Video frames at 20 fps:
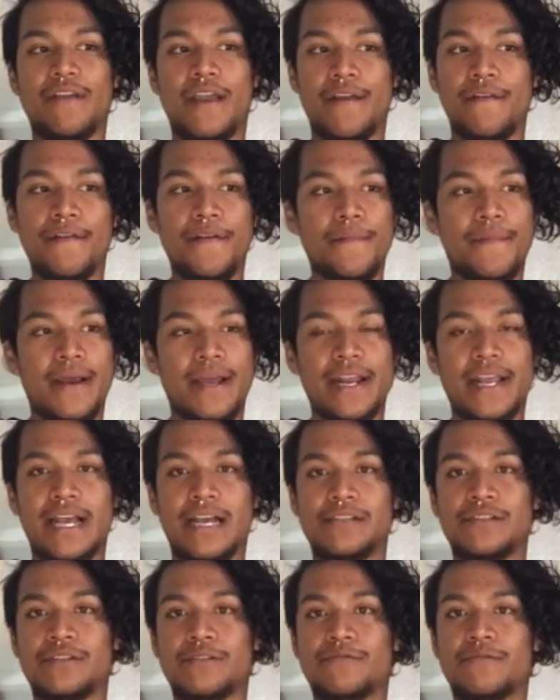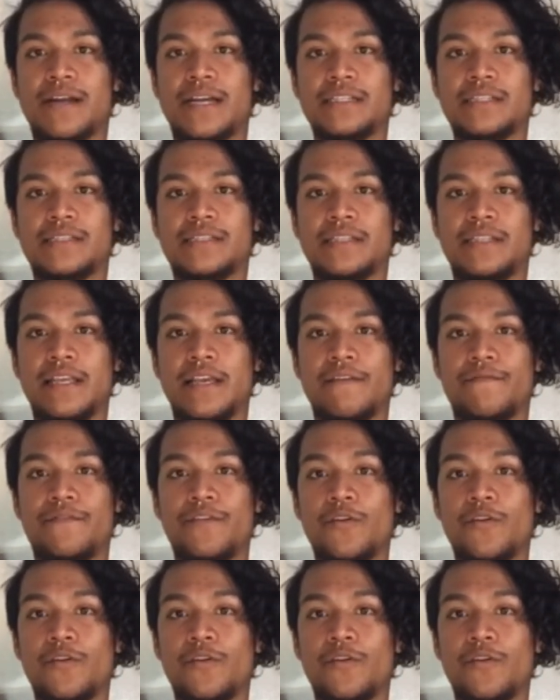Everybody has the right to live.